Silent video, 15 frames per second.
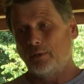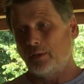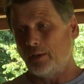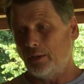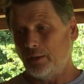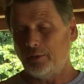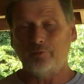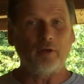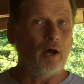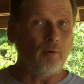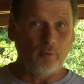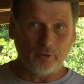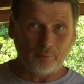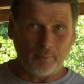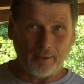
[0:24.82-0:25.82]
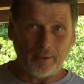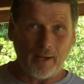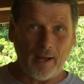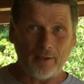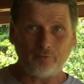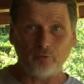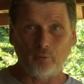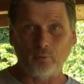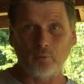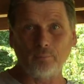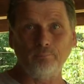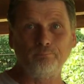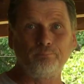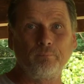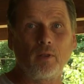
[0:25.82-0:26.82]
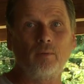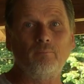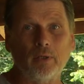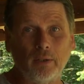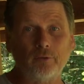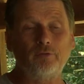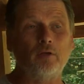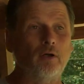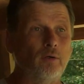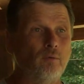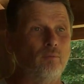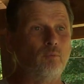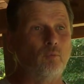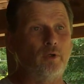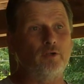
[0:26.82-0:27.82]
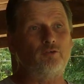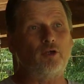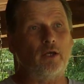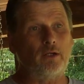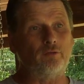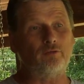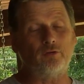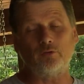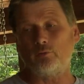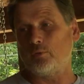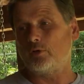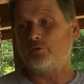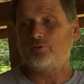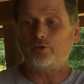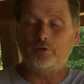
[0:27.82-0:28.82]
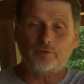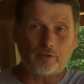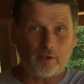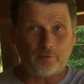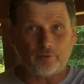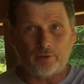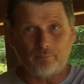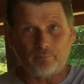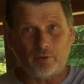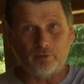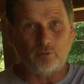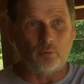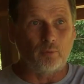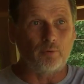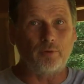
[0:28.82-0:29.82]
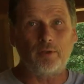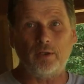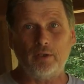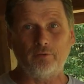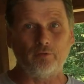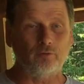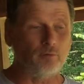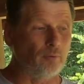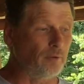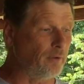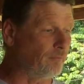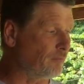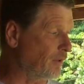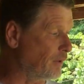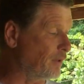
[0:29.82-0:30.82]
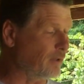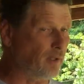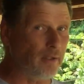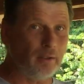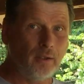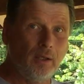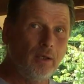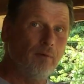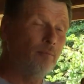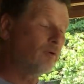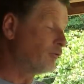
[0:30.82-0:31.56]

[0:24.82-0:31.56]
It's always been an eyesore. But so we changed it to where she's got something to enjoy, the kids enjoy it and everything like that. To